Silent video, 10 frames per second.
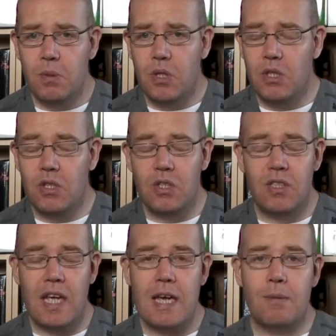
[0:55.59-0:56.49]
which is just
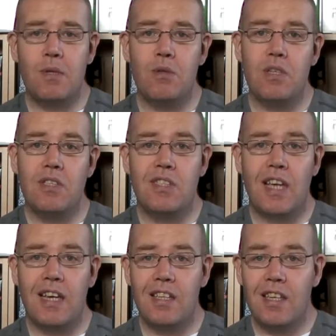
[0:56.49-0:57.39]
absolutely
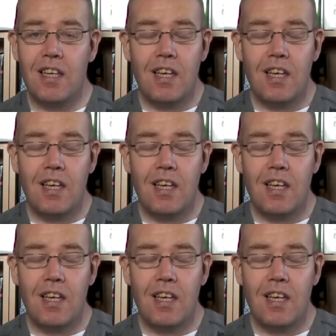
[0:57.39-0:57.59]
insane.